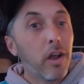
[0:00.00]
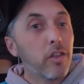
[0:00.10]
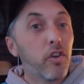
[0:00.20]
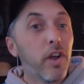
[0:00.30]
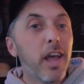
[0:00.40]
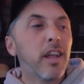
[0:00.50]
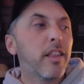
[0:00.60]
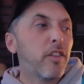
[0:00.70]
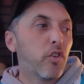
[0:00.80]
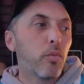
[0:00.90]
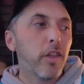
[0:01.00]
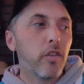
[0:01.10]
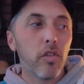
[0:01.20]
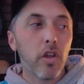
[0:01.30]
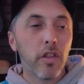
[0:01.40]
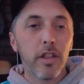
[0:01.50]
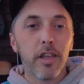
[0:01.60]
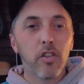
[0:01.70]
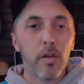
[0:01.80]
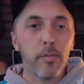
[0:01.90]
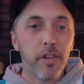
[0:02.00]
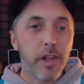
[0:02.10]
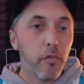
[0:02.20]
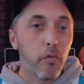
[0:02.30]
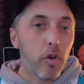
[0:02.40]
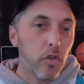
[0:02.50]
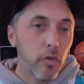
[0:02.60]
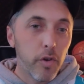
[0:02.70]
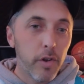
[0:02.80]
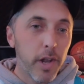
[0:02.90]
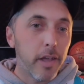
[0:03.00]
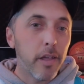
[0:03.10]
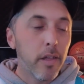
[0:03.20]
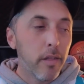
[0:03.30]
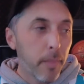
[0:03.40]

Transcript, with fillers: All right, so our accolades are way too long to list, so I'm just gonna have a voiceover do that.